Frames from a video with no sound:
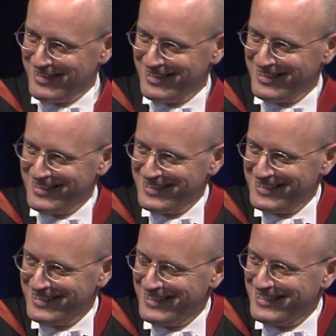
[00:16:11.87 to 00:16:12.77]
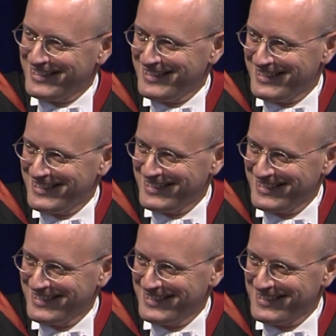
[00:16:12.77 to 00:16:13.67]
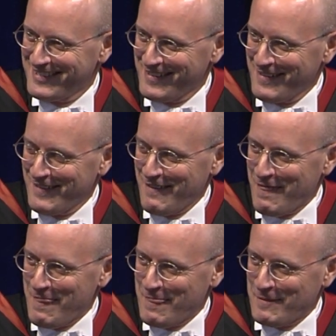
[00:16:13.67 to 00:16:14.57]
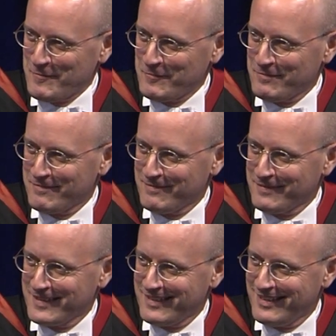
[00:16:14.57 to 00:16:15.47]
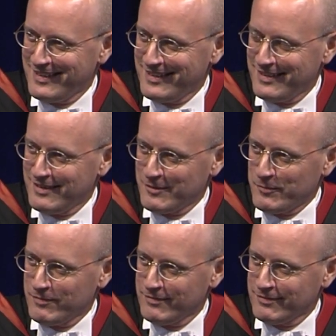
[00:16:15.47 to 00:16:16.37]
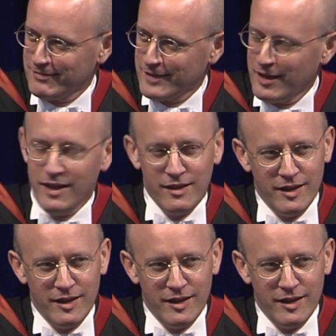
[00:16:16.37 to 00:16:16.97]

No one is speaking in this clip.